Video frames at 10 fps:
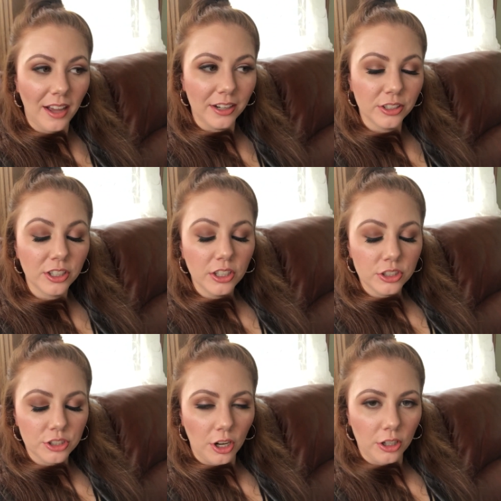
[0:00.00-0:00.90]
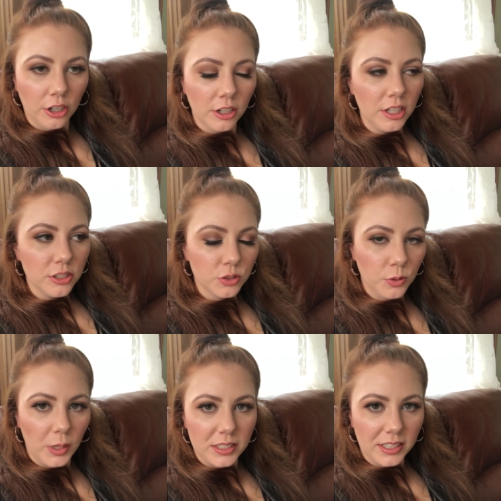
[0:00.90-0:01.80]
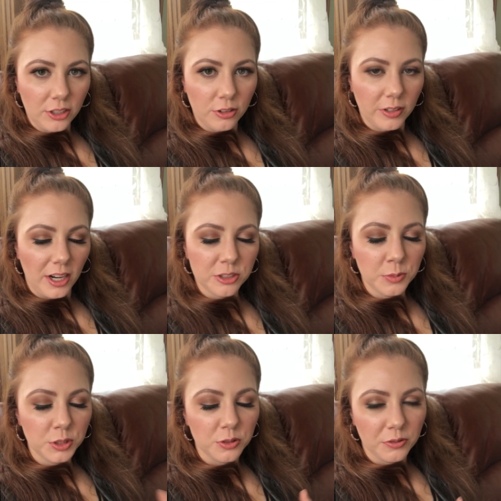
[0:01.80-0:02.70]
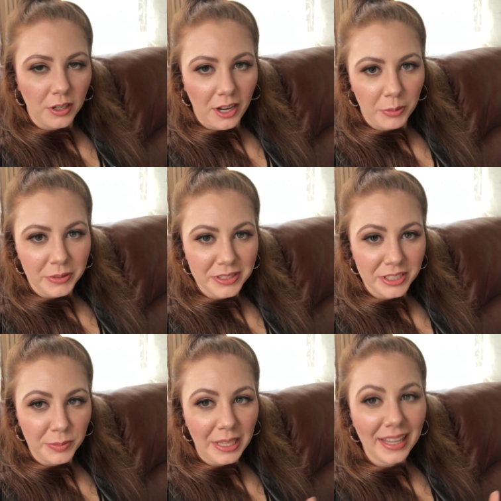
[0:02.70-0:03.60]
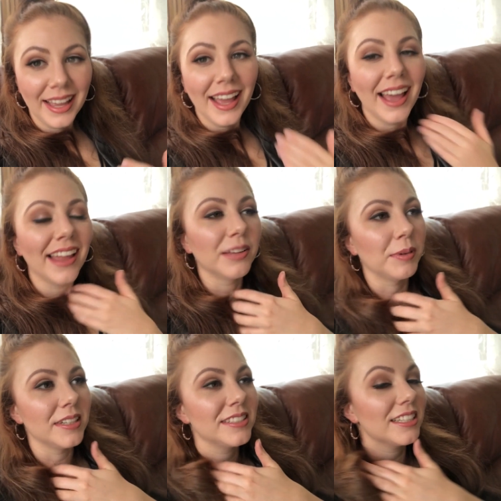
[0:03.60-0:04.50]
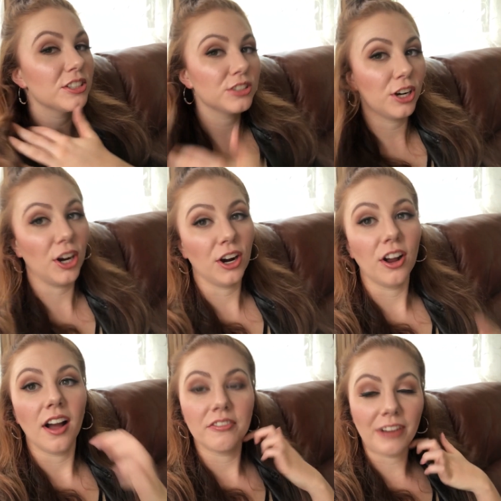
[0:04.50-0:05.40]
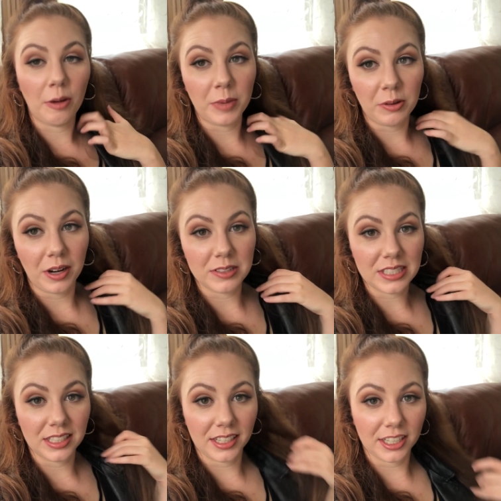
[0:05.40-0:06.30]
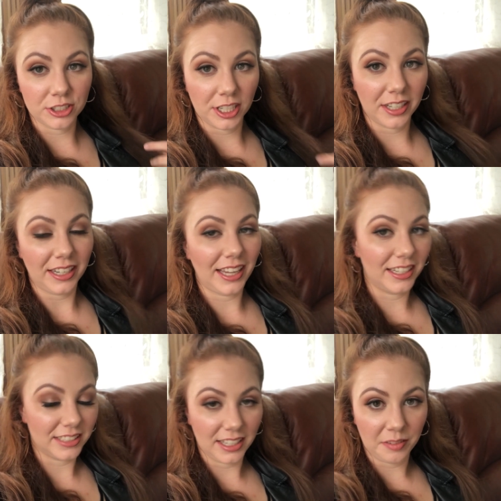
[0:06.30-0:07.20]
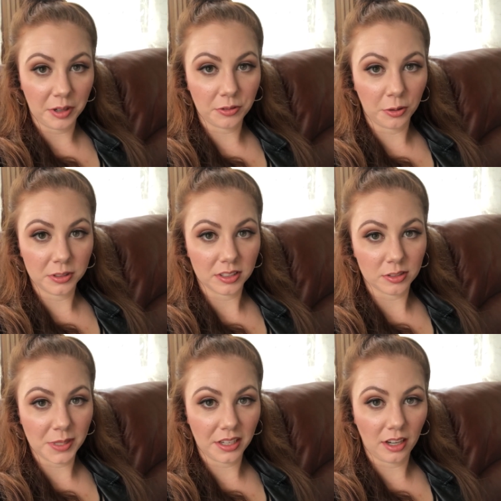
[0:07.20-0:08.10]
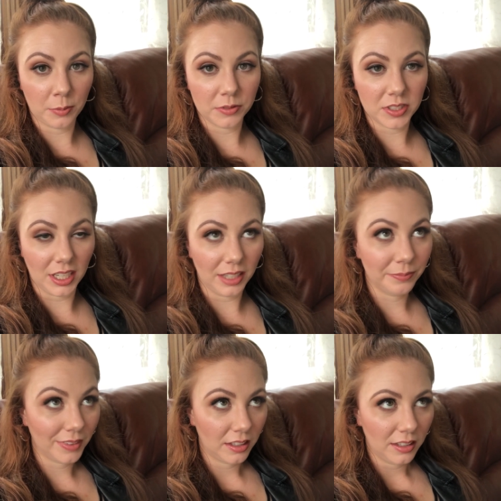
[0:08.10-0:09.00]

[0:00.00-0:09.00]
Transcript: tired. Shocker. So I didn't get her reaction, but she was very happy to see me. And then my sister found me when I was in the kitchen. Again, didn't have my phone because I was making a cup of tea.